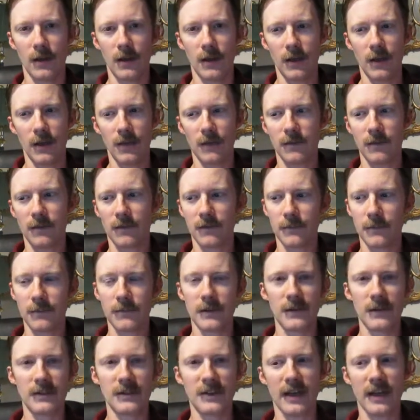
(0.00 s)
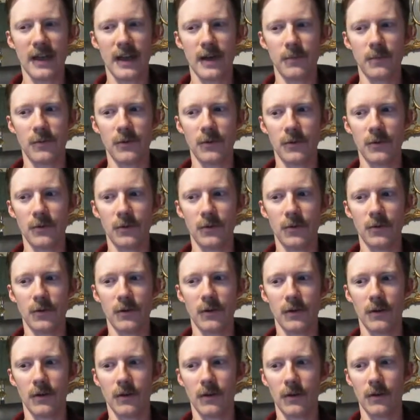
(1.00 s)
Is something taboo
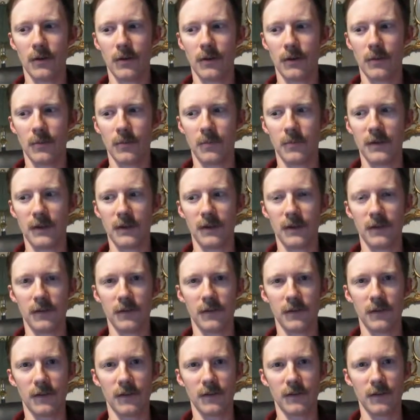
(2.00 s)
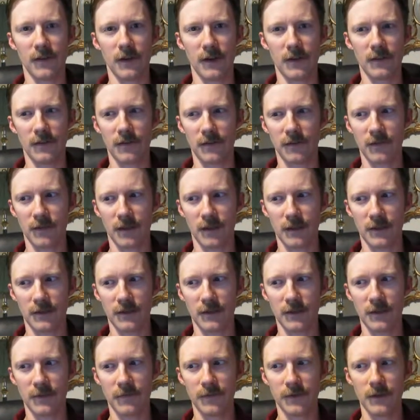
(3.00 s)
because it is
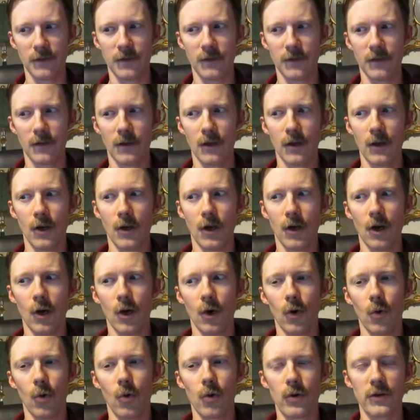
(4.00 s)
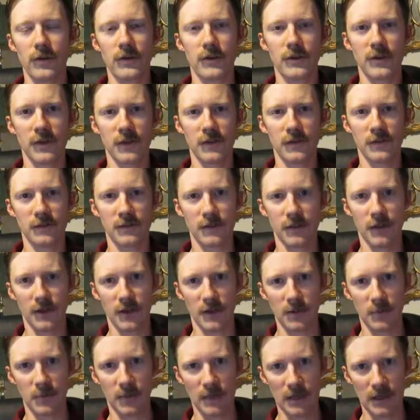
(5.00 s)
unscientific or just
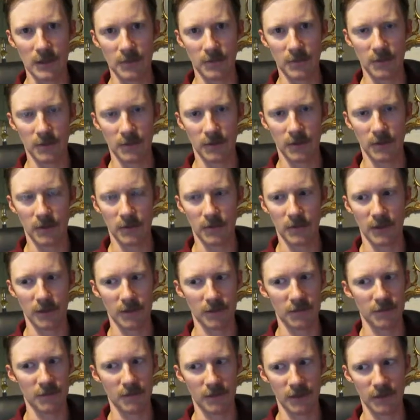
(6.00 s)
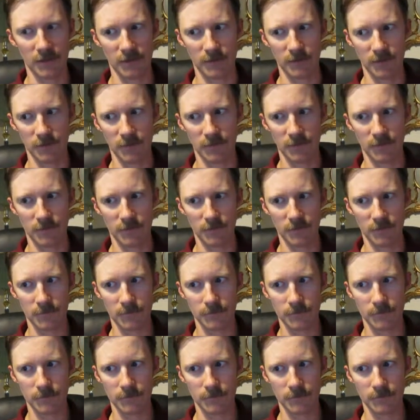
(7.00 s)
unpopular among scientists?